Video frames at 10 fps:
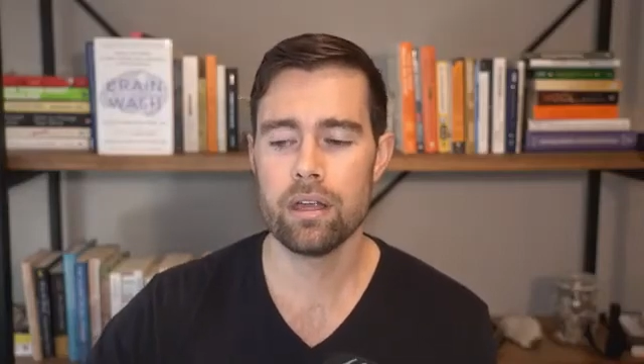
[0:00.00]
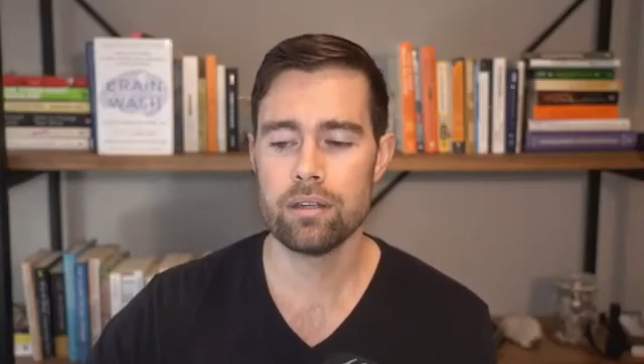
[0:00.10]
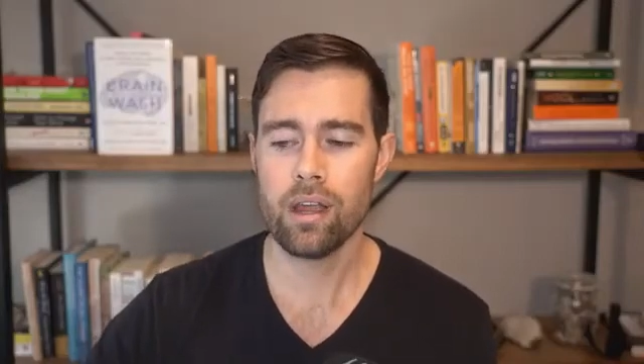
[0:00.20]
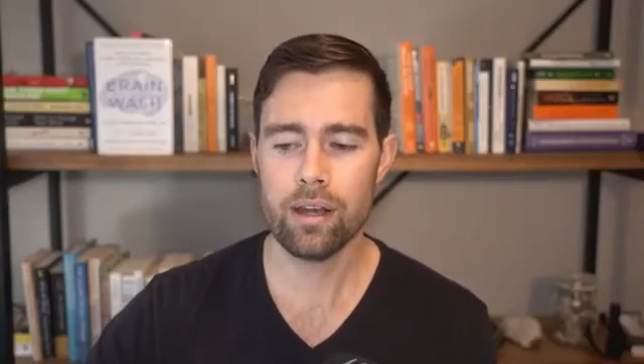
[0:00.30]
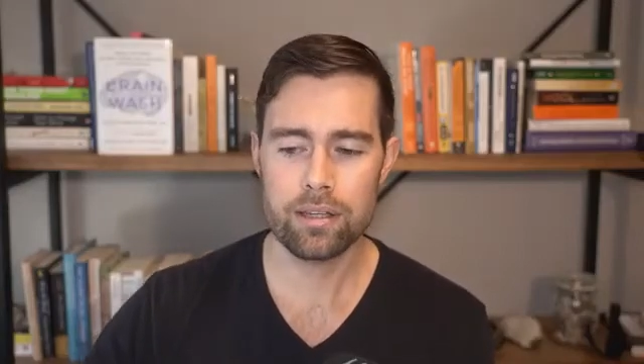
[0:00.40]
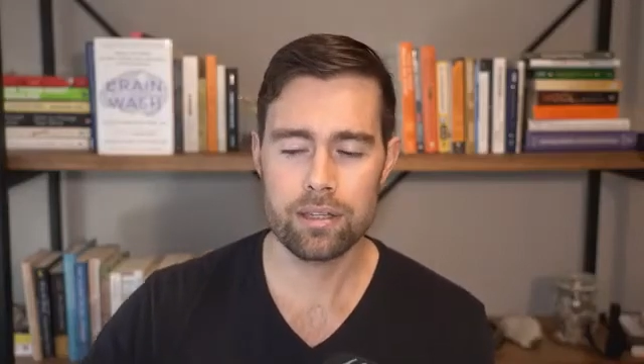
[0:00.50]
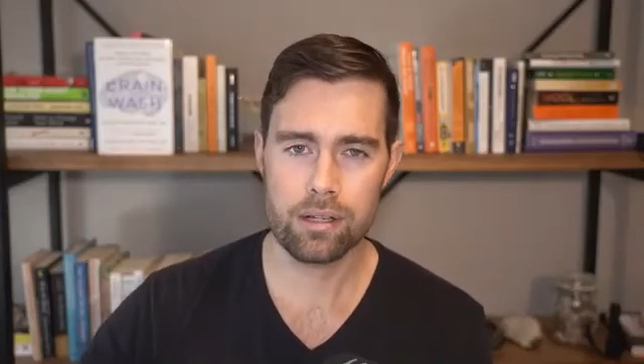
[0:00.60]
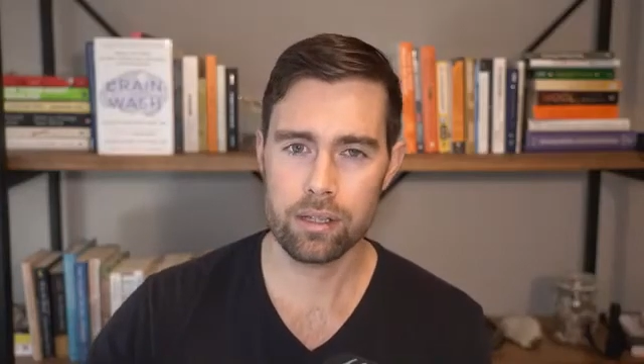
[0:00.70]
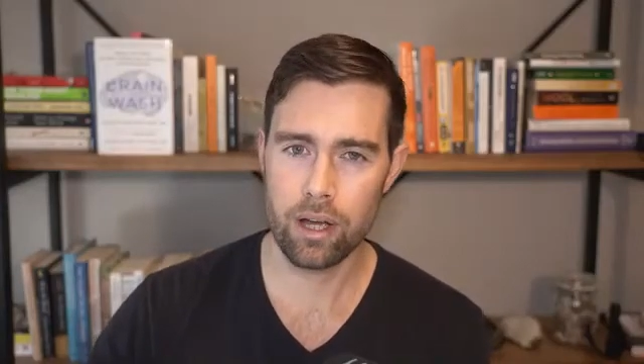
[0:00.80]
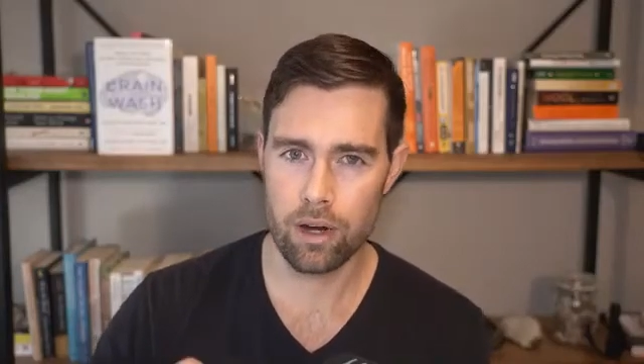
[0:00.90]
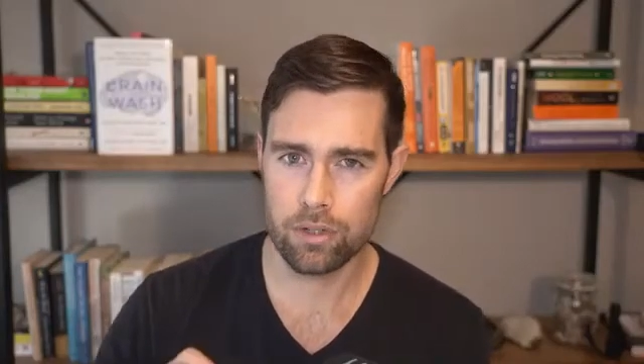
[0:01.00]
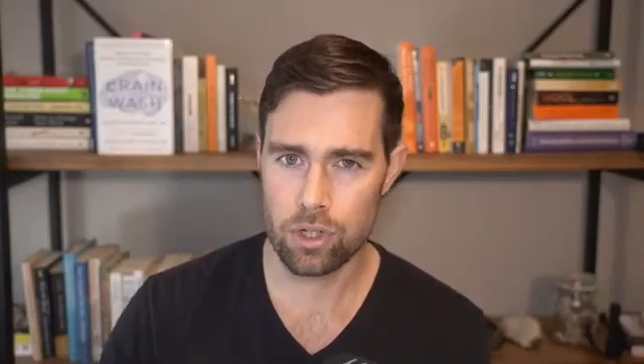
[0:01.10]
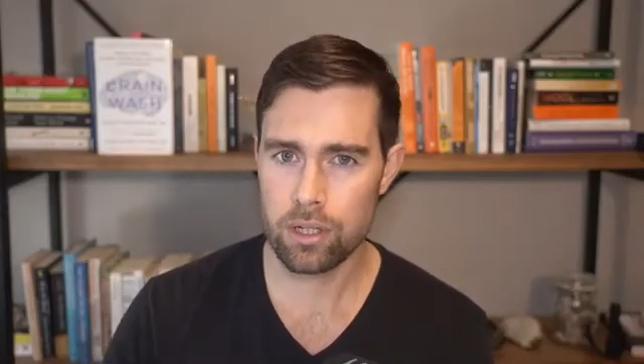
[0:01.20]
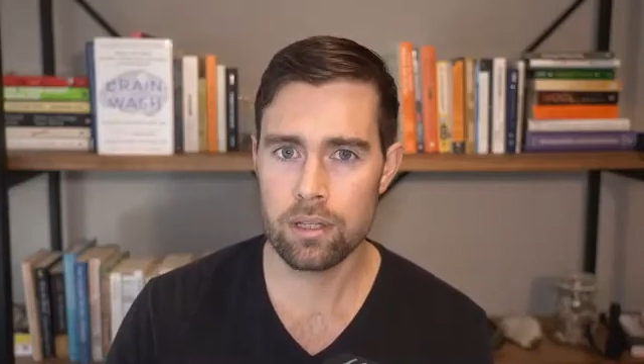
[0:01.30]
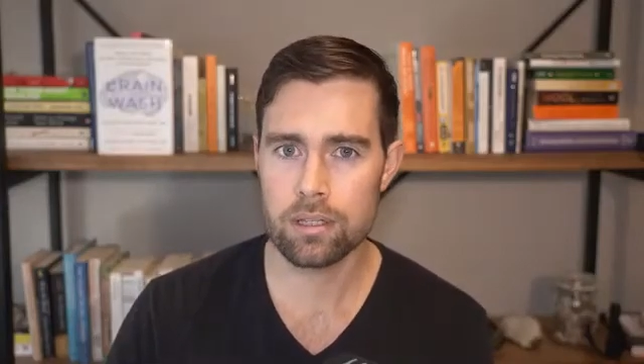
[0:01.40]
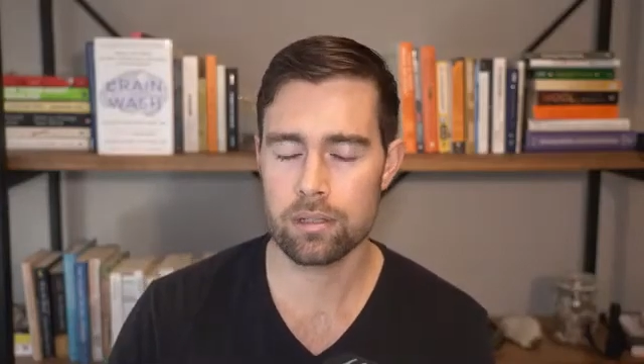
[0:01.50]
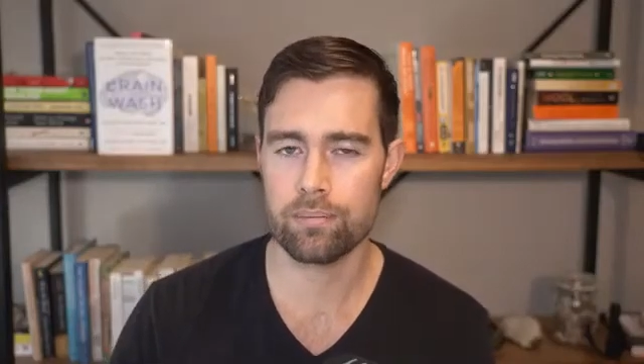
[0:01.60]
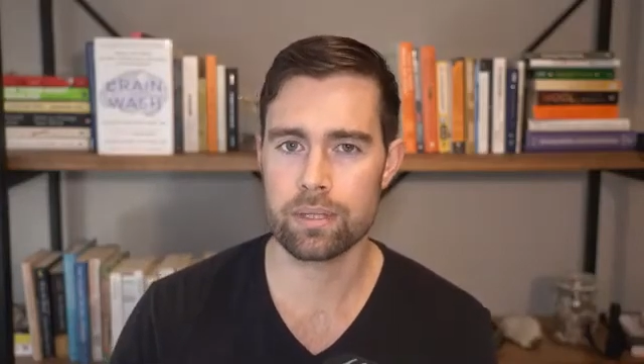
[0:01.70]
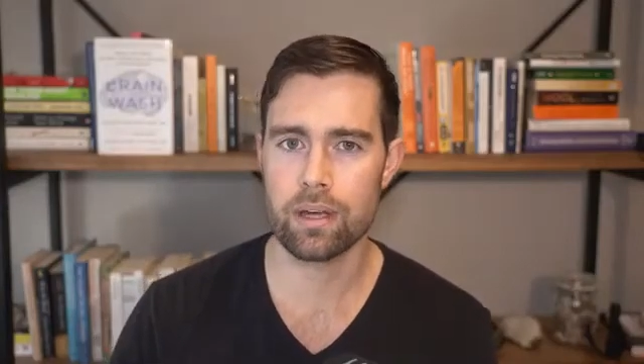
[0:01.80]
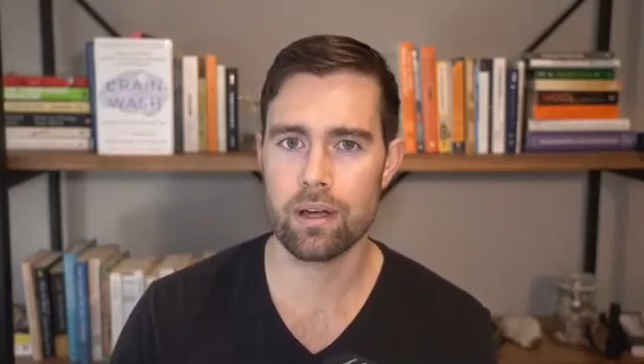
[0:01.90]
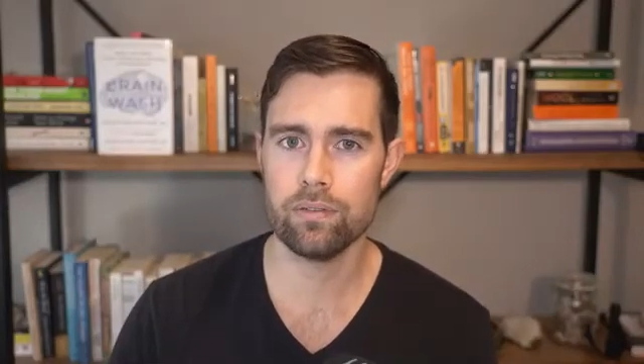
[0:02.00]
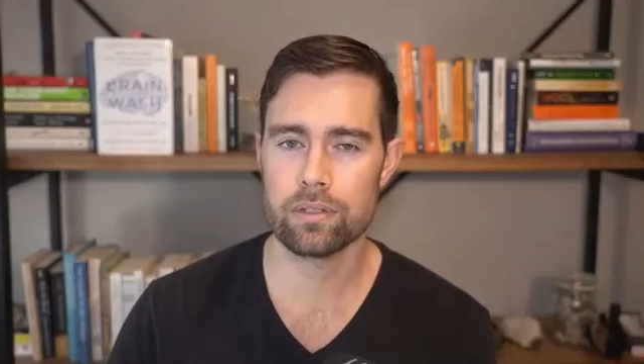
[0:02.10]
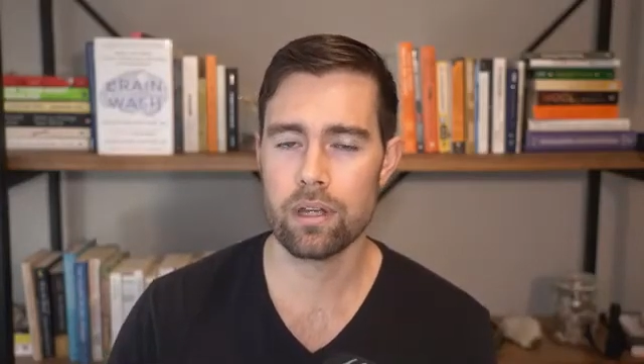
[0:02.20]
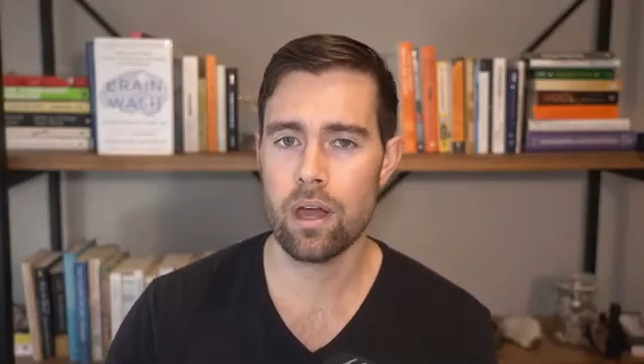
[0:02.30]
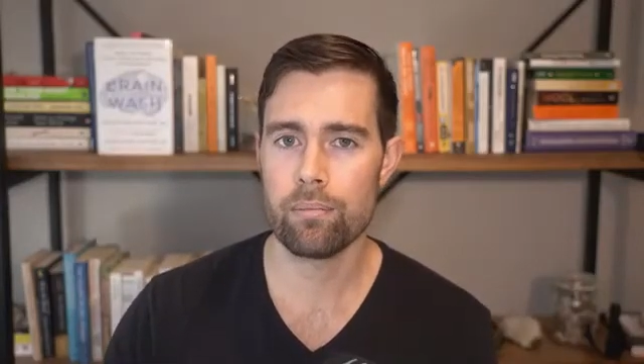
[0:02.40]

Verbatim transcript: not necessarily our genes themselves,